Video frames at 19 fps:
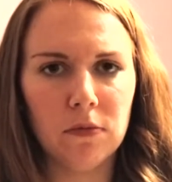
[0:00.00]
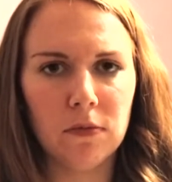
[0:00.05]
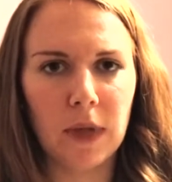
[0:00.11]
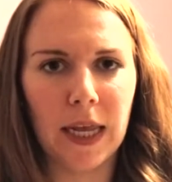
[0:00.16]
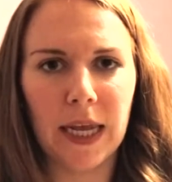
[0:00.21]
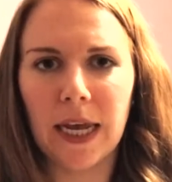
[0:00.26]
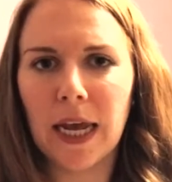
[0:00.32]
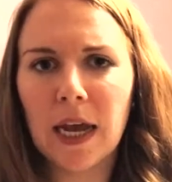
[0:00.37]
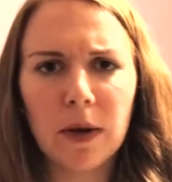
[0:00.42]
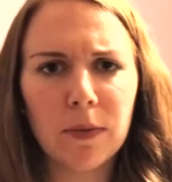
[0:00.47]

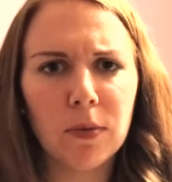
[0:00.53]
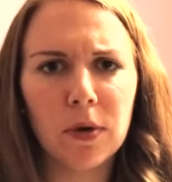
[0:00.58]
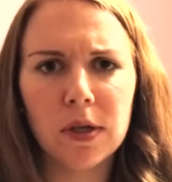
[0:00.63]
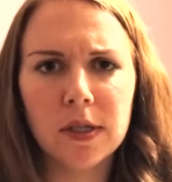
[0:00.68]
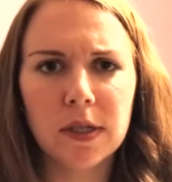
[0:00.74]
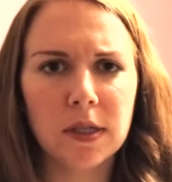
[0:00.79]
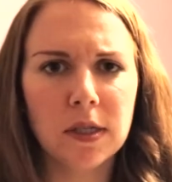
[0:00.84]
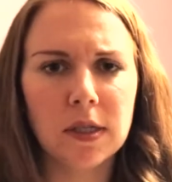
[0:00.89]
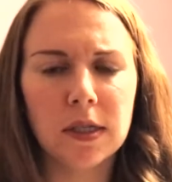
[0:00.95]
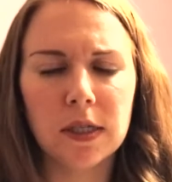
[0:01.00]
like
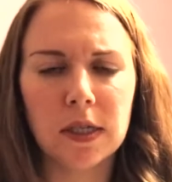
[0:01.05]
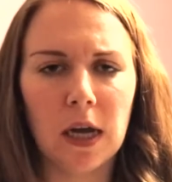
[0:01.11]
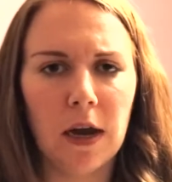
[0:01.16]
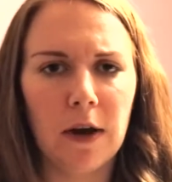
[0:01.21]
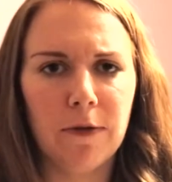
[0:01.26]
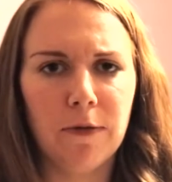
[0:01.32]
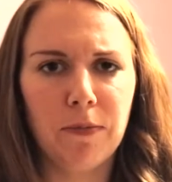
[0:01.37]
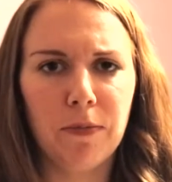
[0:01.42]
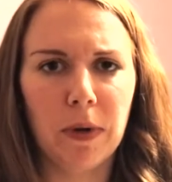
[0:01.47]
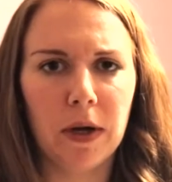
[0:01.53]
cameras and
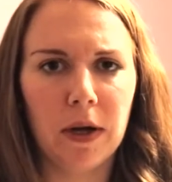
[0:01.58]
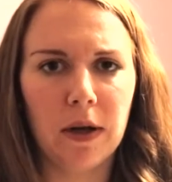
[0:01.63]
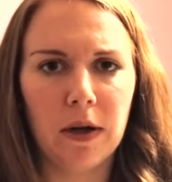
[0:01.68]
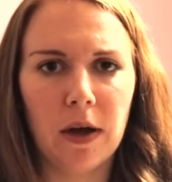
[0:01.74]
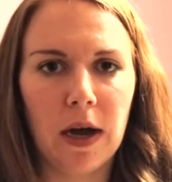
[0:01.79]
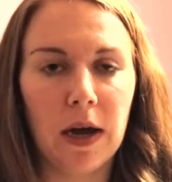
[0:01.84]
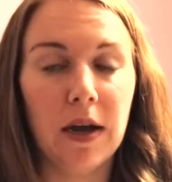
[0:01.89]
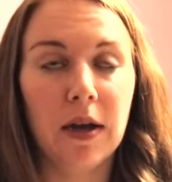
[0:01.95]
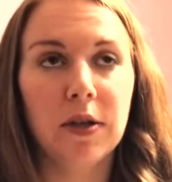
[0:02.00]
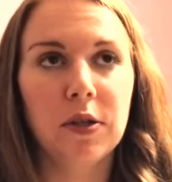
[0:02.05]
stuff. But
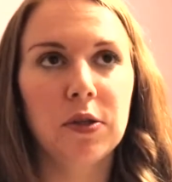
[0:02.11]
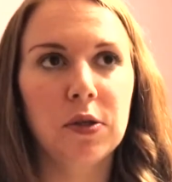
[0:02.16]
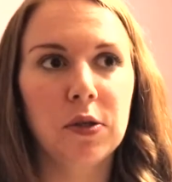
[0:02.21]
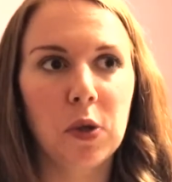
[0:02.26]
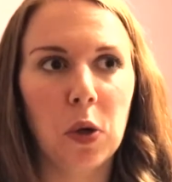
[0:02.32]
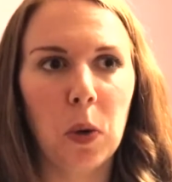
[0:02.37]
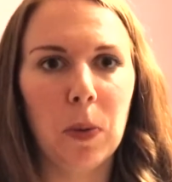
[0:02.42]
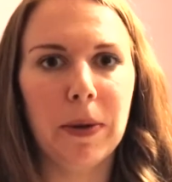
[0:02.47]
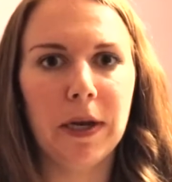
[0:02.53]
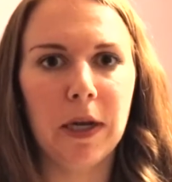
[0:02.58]
I had
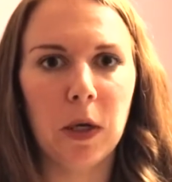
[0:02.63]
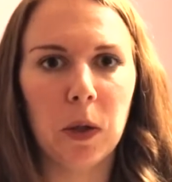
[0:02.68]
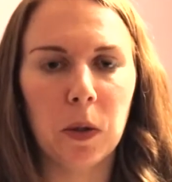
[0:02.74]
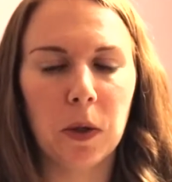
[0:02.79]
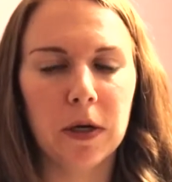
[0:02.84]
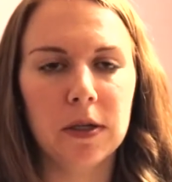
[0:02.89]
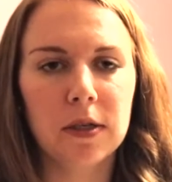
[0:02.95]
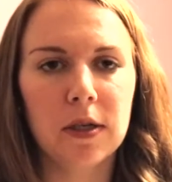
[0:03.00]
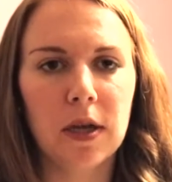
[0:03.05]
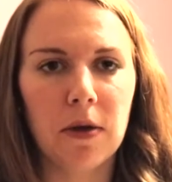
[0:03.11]
so many
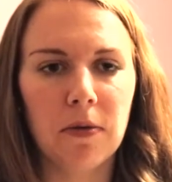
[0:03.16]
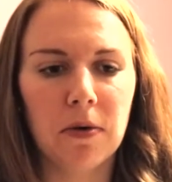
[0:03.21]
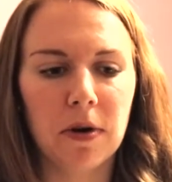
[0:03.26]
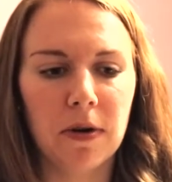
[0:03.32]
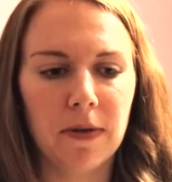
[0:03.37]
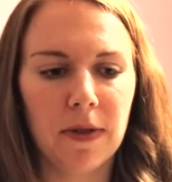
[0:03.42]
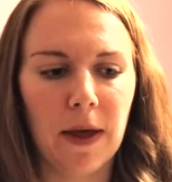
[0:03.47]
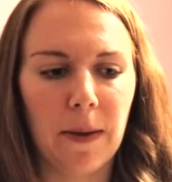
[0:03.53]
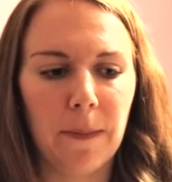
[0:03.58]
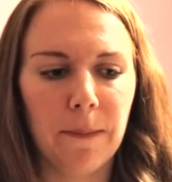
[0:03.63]
cords, got rid
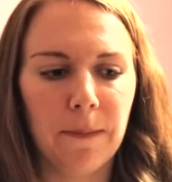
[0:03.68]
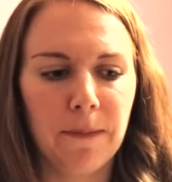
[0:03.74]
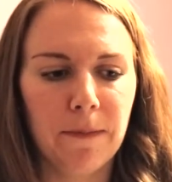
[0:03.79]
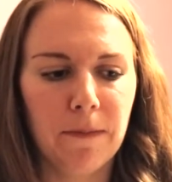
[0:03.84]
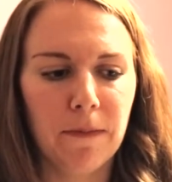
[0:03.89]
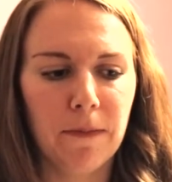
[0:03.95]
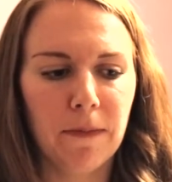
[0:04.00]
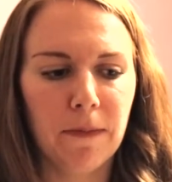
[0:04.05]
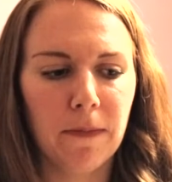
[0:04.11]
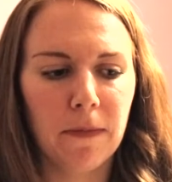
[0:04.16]
of them.
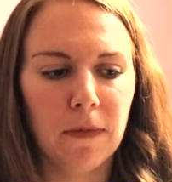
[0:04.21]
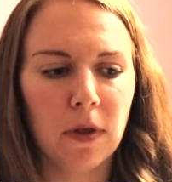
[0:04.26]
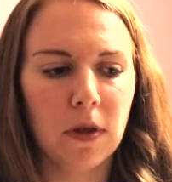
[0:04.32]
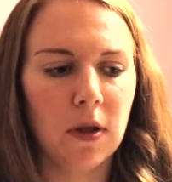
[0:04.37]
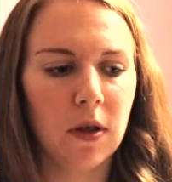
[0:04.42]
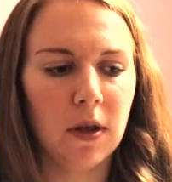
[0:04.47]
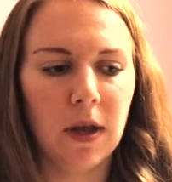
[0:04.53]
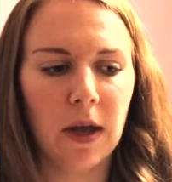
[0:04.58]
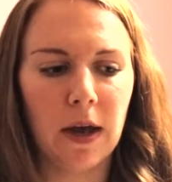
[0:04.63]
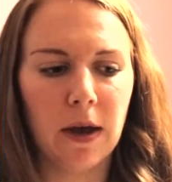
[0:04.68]

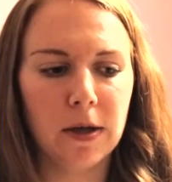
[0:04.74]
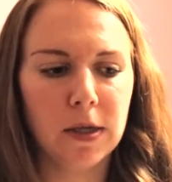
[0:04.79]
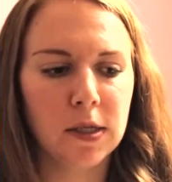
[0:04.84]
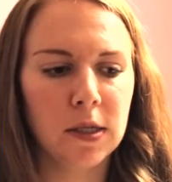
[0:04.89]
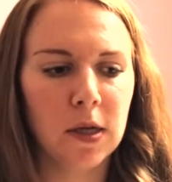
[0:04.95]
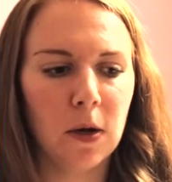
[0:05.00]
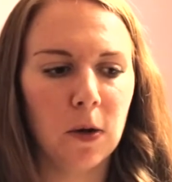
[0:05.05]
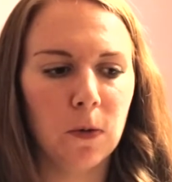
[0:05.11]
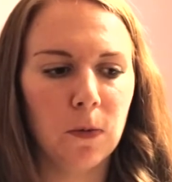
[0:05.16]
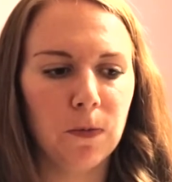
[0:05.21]
Yeah,
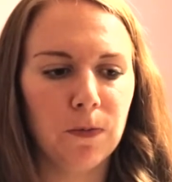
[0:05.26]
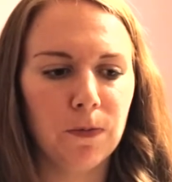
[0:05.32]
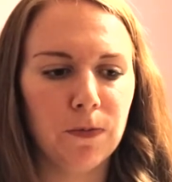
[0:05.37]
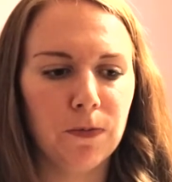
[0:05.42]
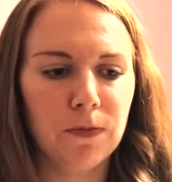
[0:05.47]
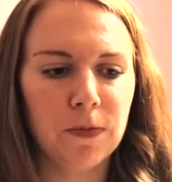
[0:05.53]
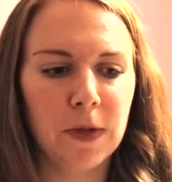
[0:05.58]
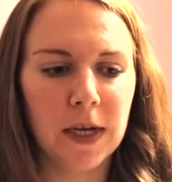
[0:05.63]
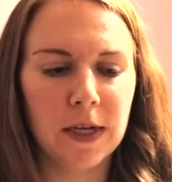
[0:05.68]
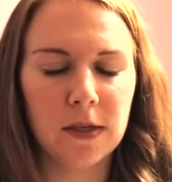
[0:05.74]
so
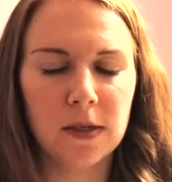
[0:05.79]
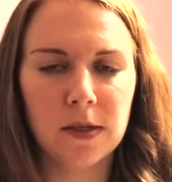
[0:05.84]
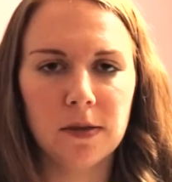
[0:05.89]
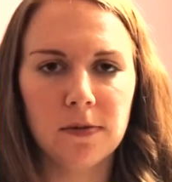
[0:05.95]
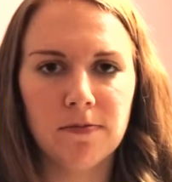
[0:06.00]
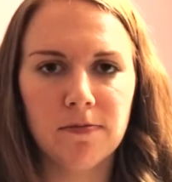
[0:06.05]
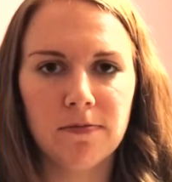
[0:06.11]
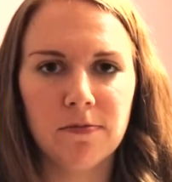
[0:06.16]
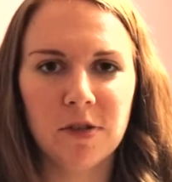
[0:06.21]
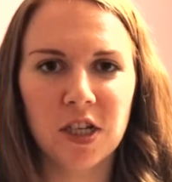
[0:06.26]

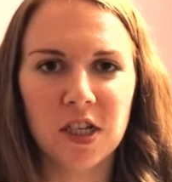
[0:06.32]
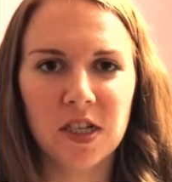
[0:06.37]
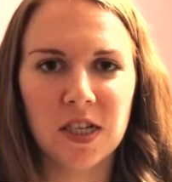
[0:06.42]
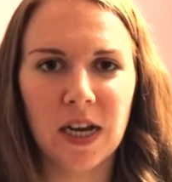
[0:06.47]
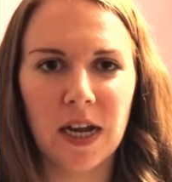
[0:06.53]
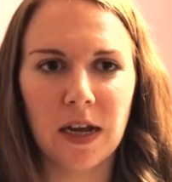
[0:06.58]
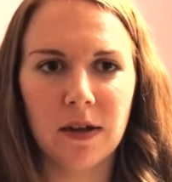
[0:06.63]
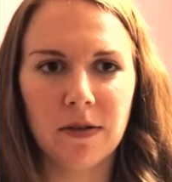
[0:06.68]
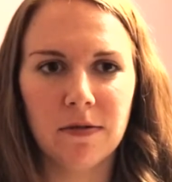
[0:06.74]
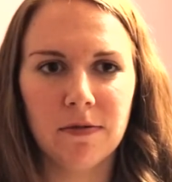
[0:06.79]
that's just
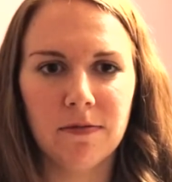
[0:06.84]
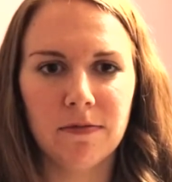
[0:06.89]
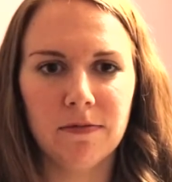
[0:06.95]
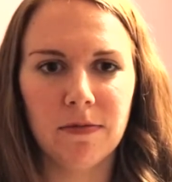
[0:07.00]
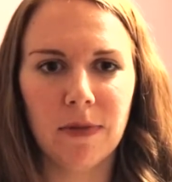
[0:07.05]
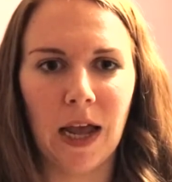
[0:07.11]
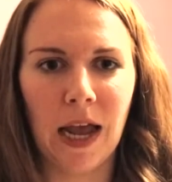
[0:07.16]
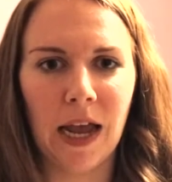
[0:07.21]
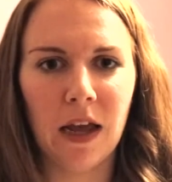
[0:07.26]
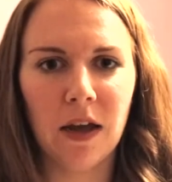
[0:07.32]
a
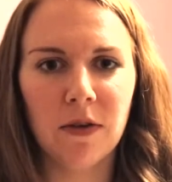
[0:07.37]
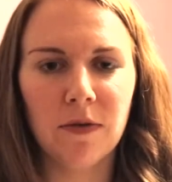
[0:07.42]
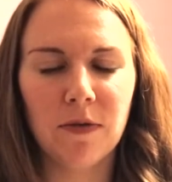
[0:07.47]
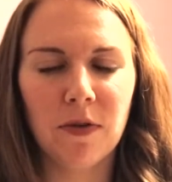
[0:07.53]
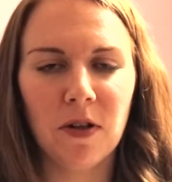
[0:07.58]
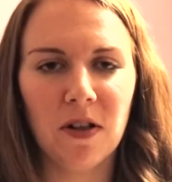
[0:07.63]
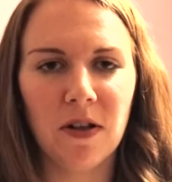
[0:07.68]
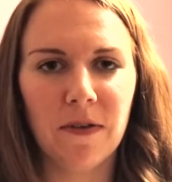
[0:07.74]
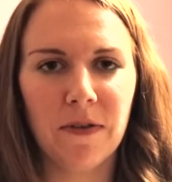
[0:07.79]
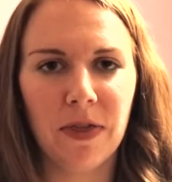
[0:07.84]

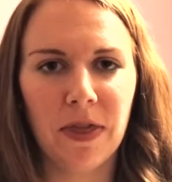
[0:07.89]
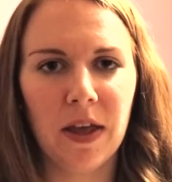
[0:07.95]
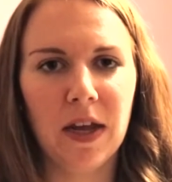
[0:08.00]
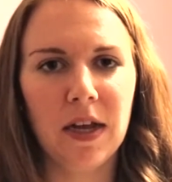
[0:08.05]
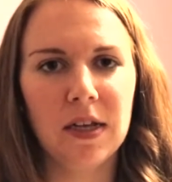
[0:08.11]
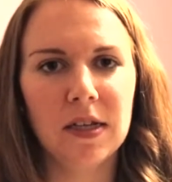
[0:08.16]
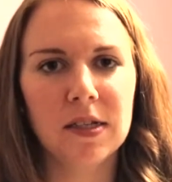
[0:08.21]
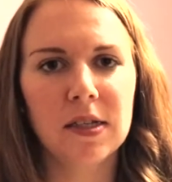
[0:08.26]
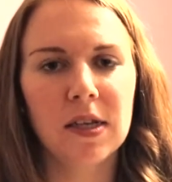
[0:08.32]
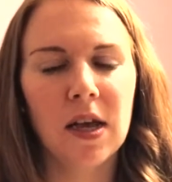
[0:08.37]
handful of
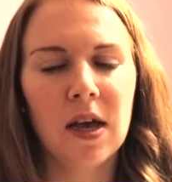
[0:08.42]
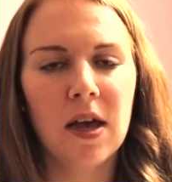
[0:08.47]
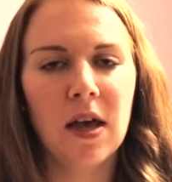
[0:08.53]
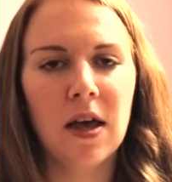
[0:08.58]
things